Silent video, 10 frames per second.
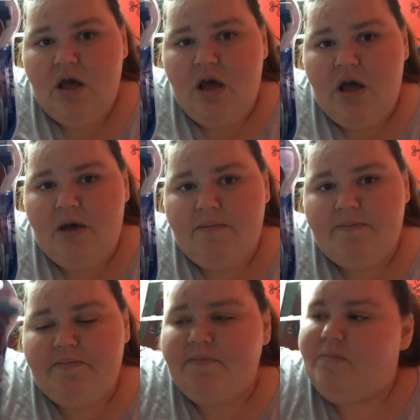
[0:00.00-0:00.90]

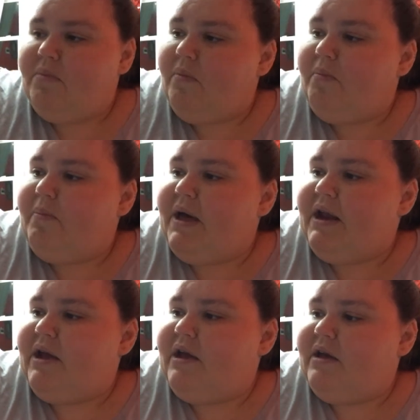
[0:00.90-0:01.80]
Um...
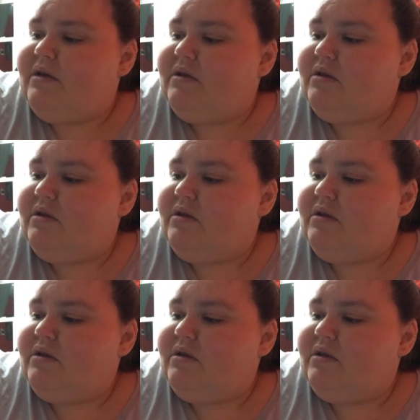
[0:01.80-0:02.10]
But, uh,